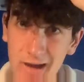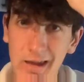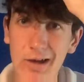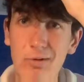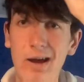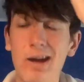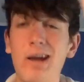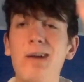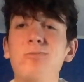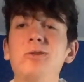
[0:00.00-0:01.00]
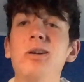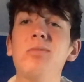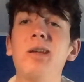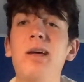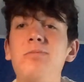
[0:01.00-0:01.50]
Oh God,
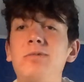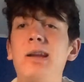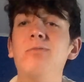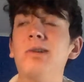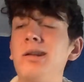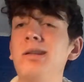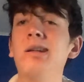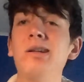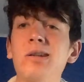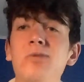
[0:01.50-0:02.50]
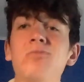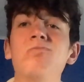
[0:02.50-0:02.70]
sometimes I write it down.